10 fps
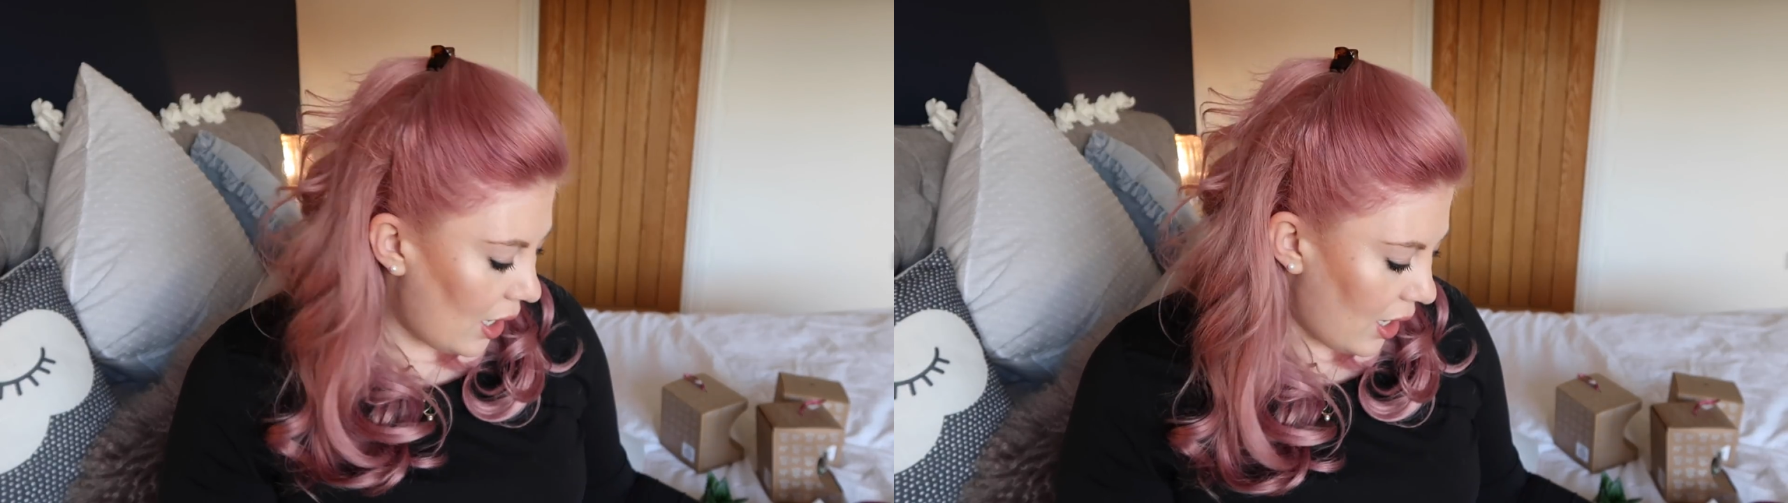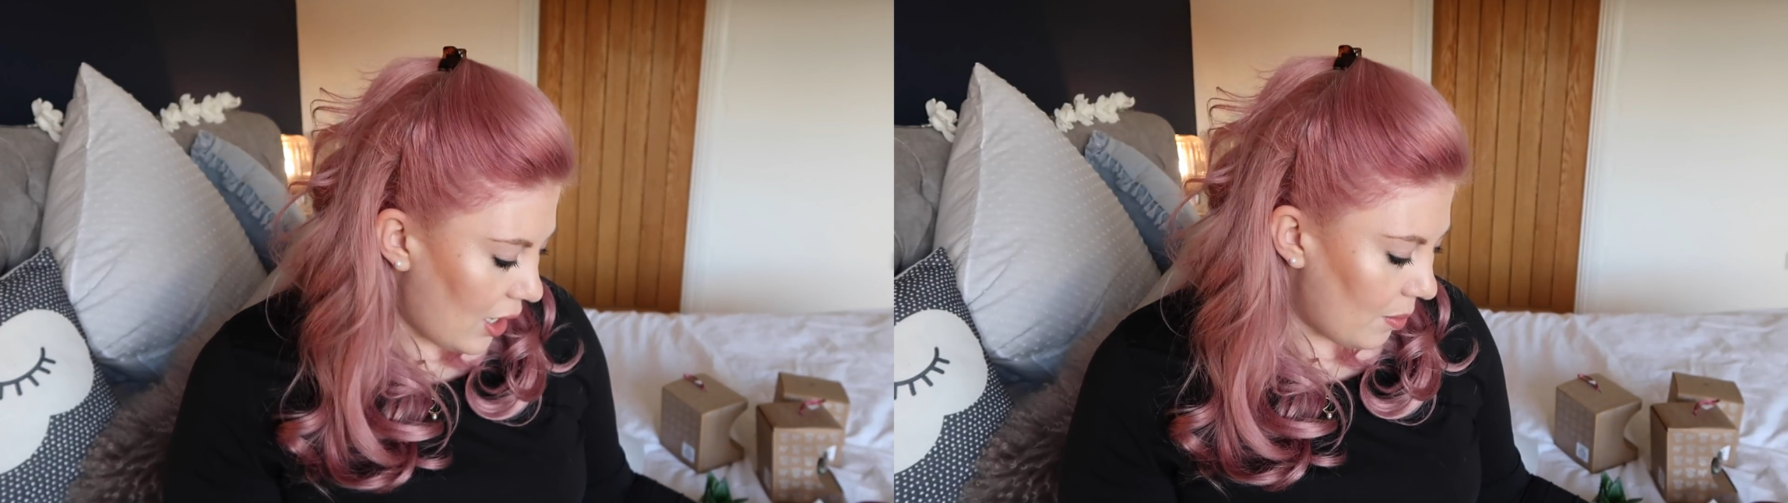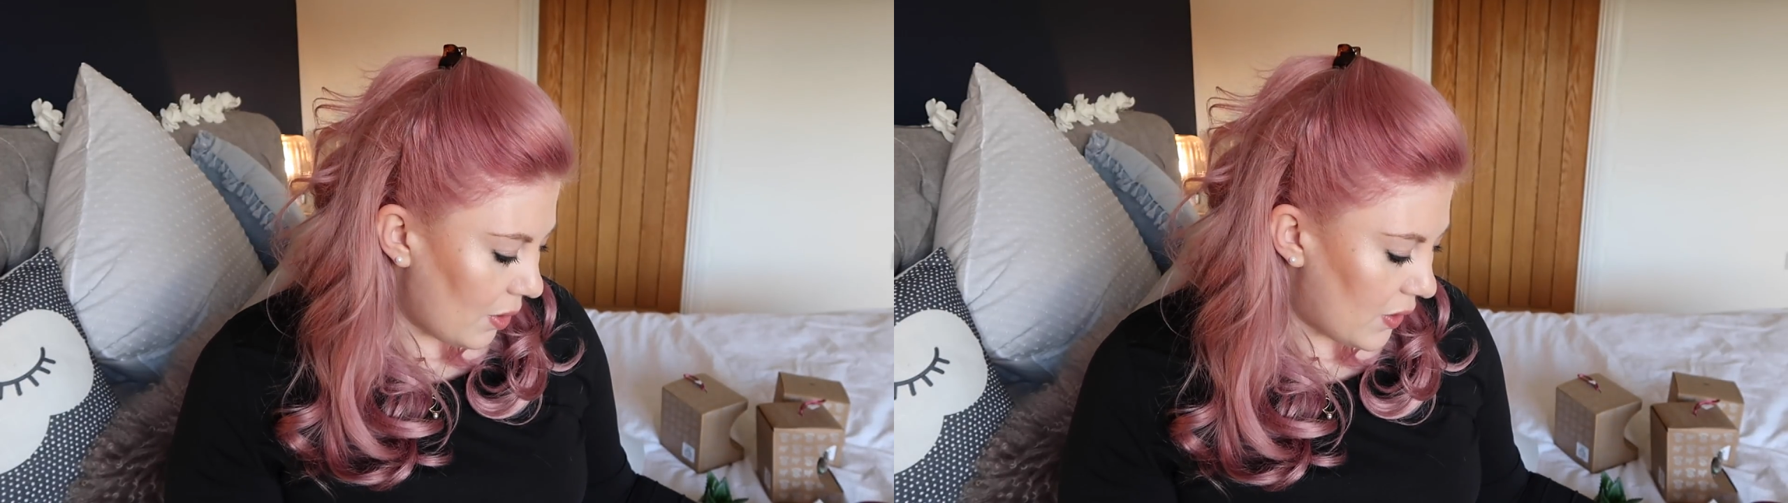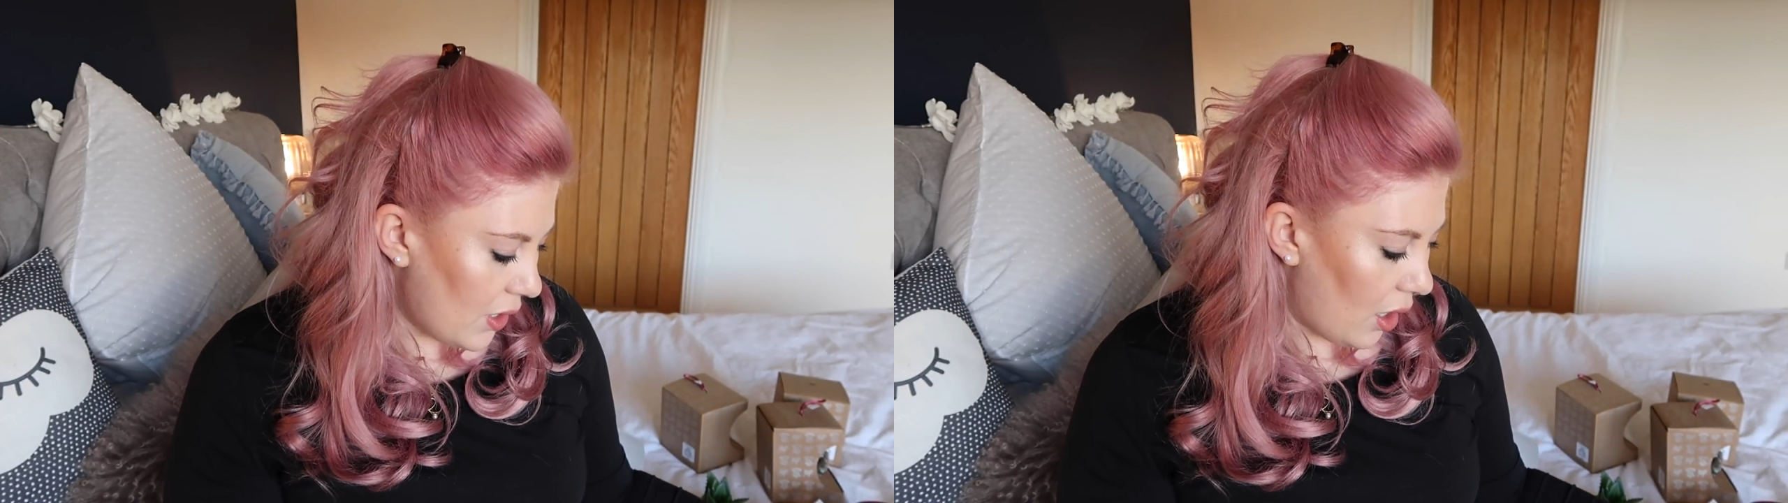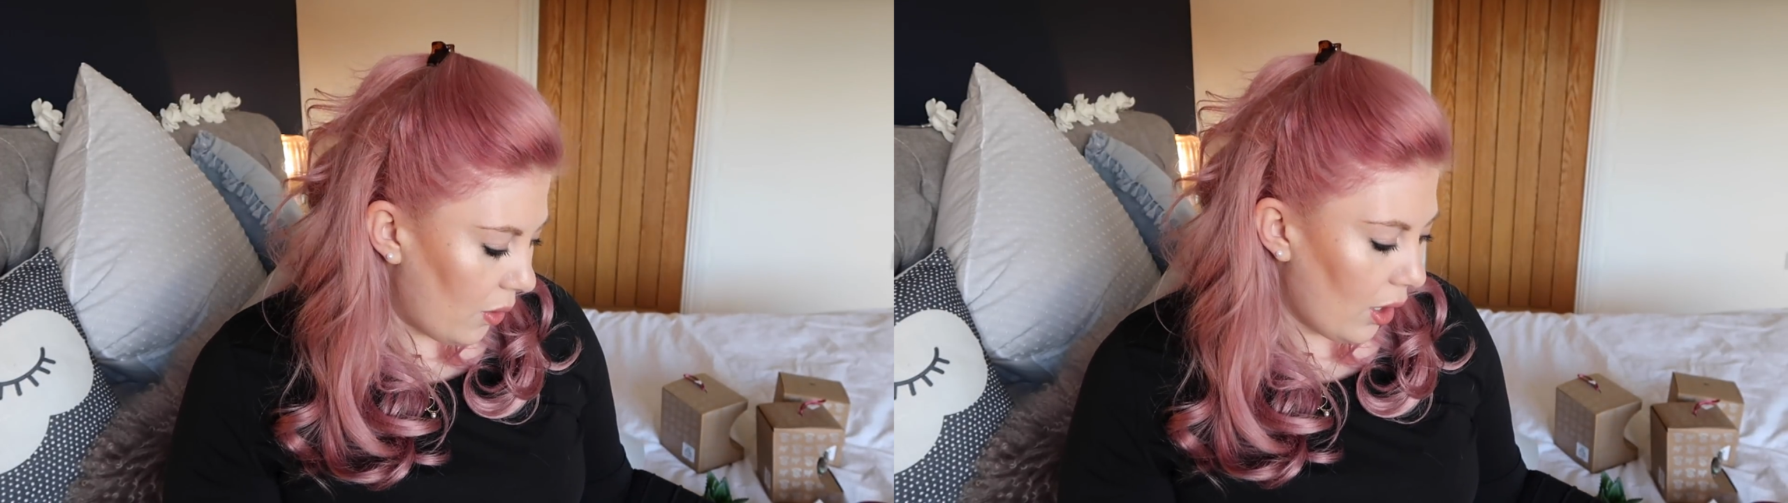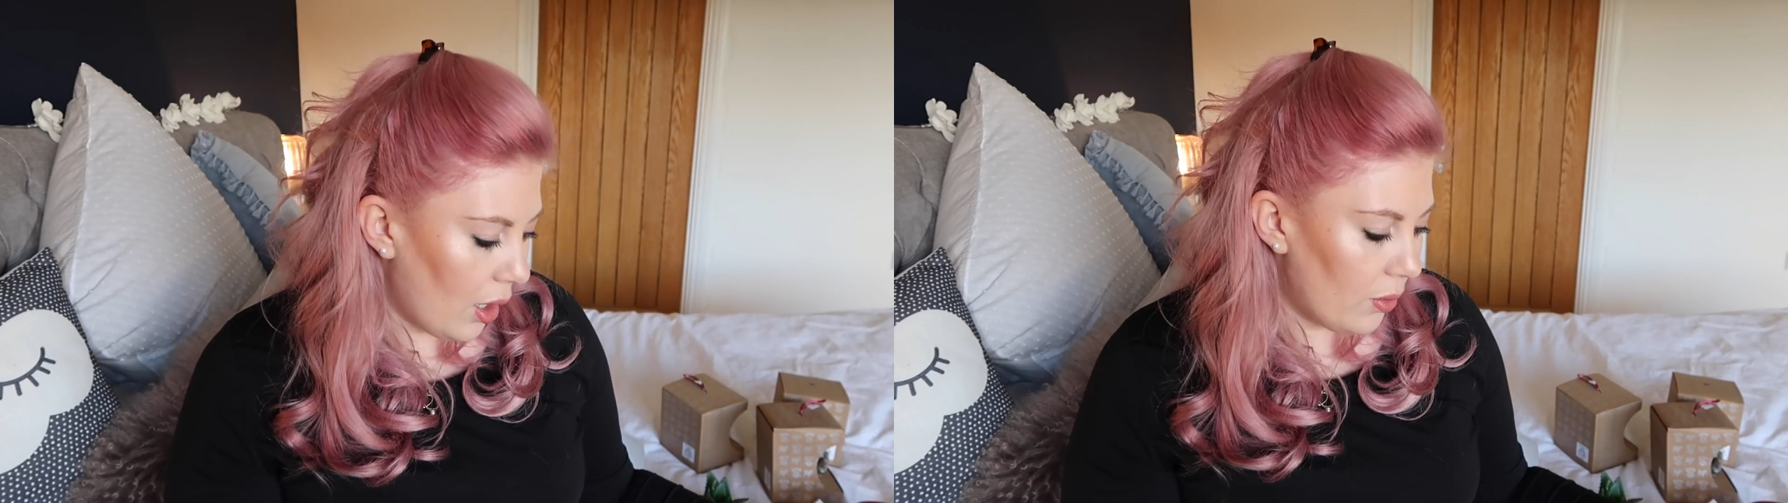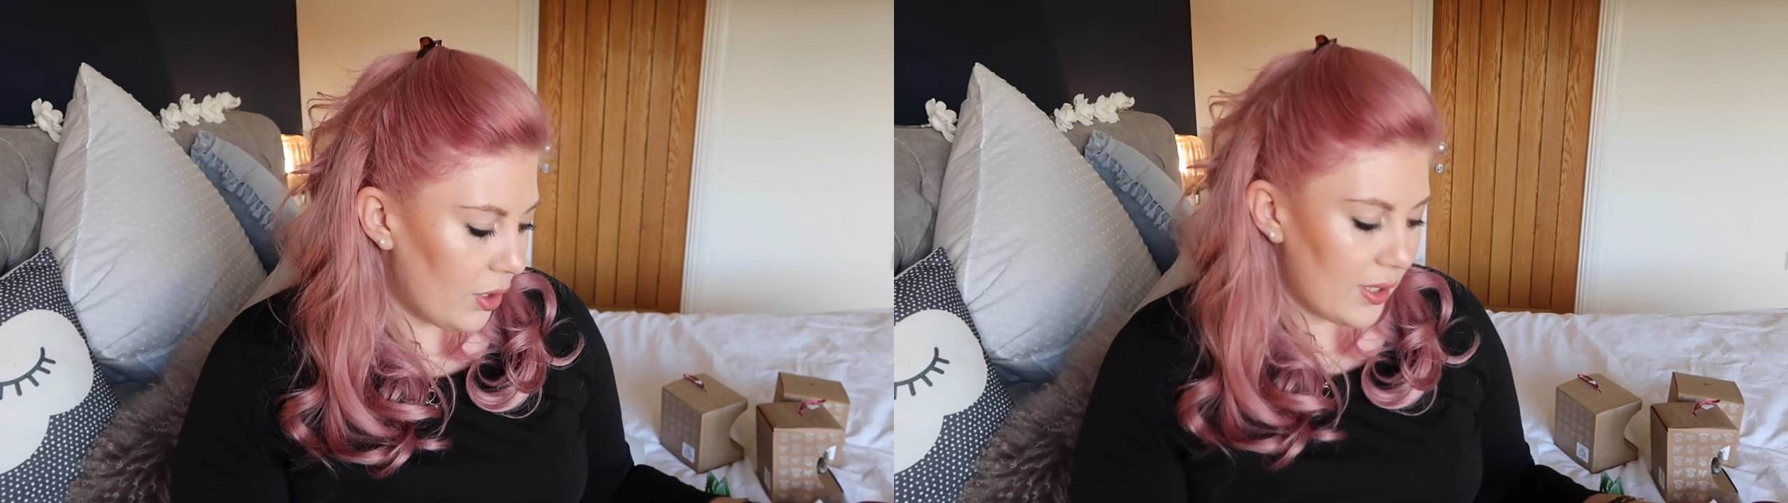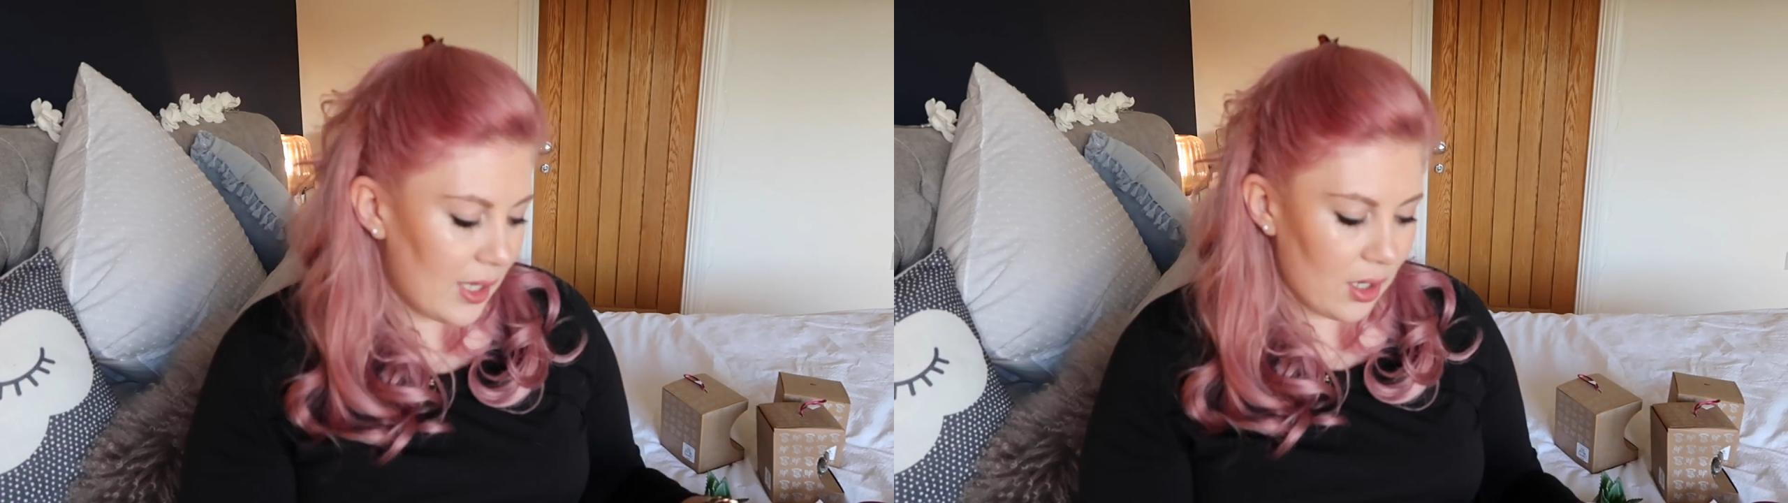Um, so I will
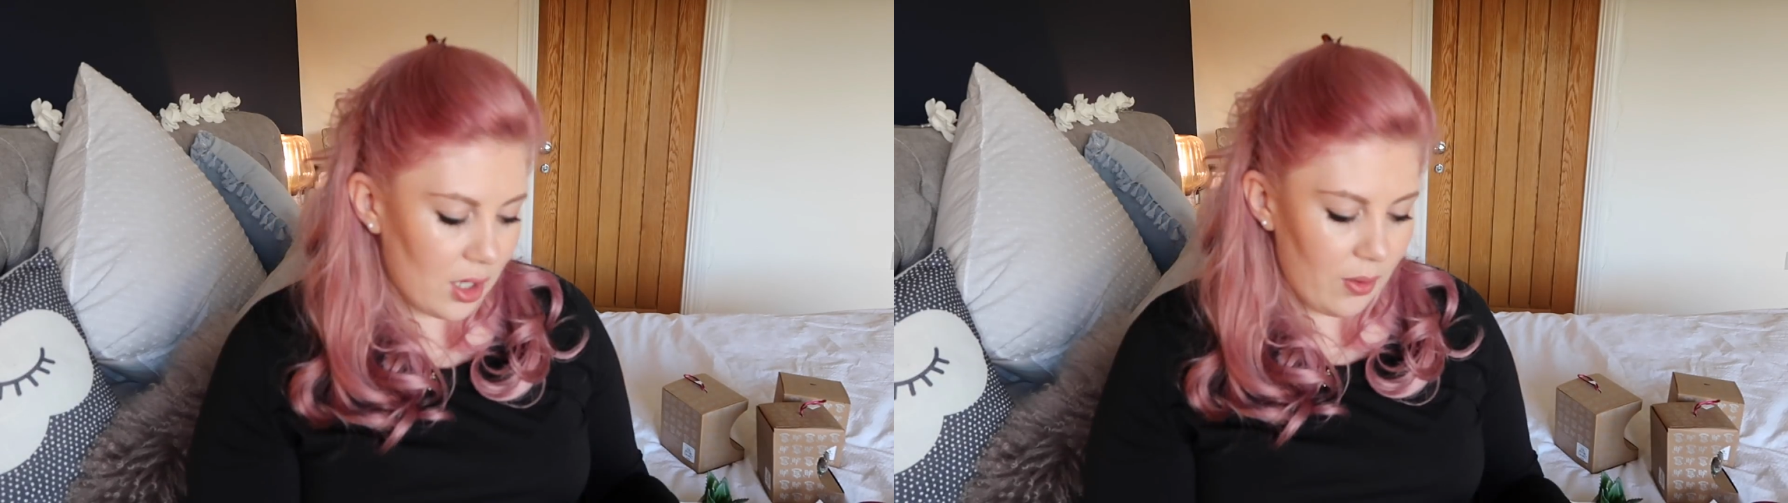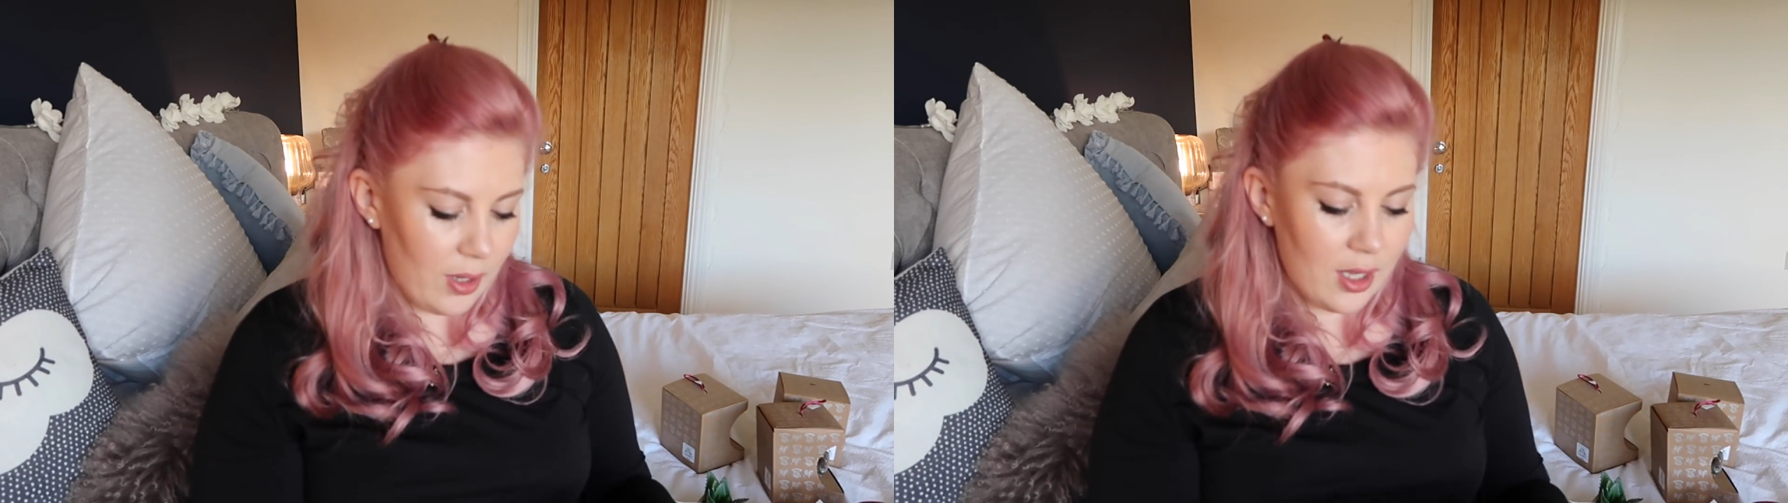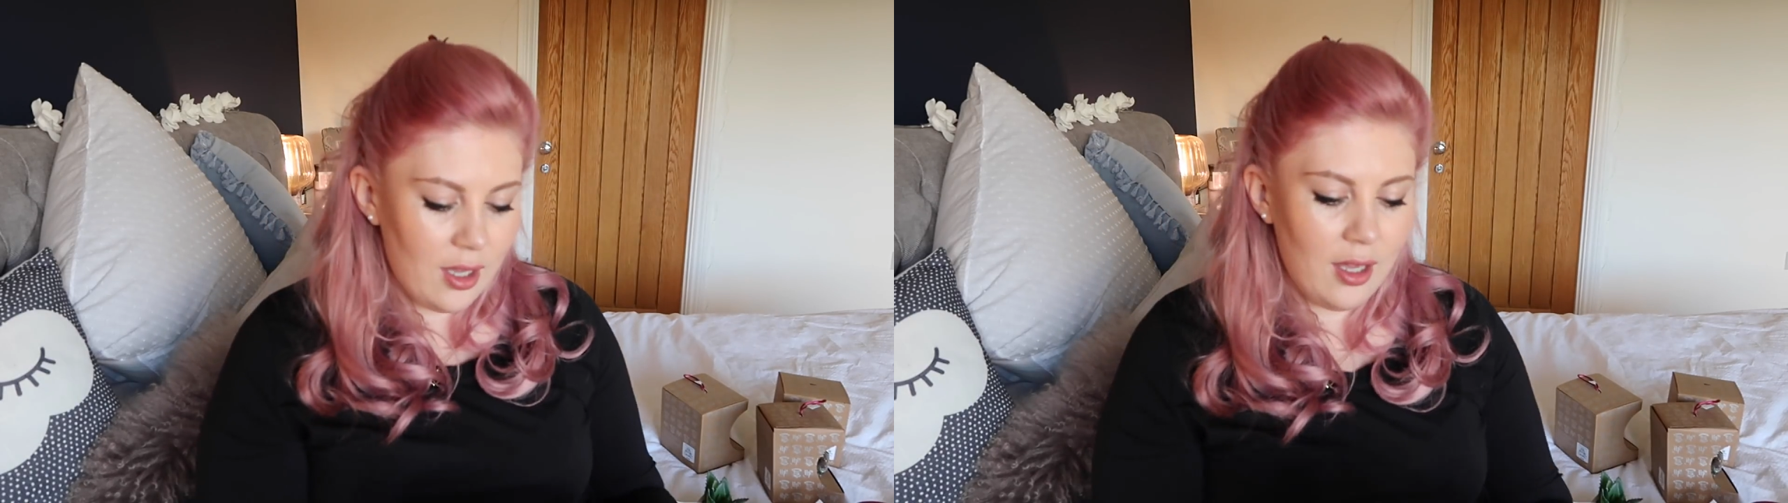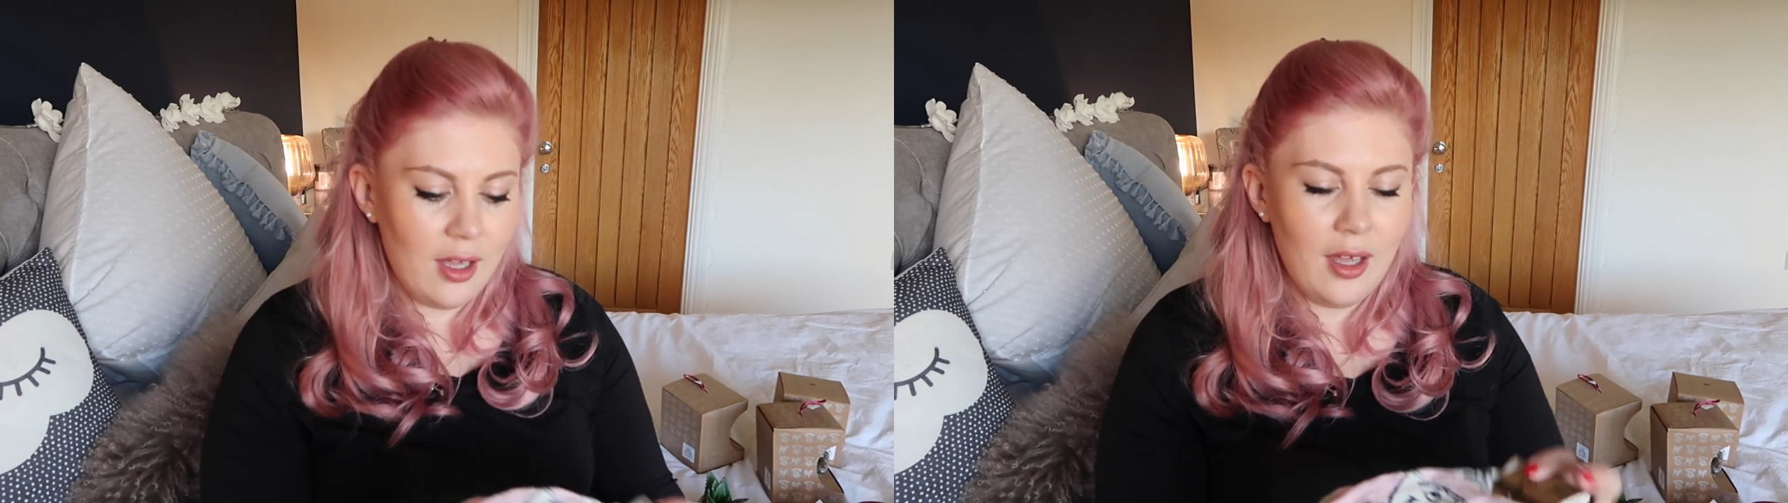just get going.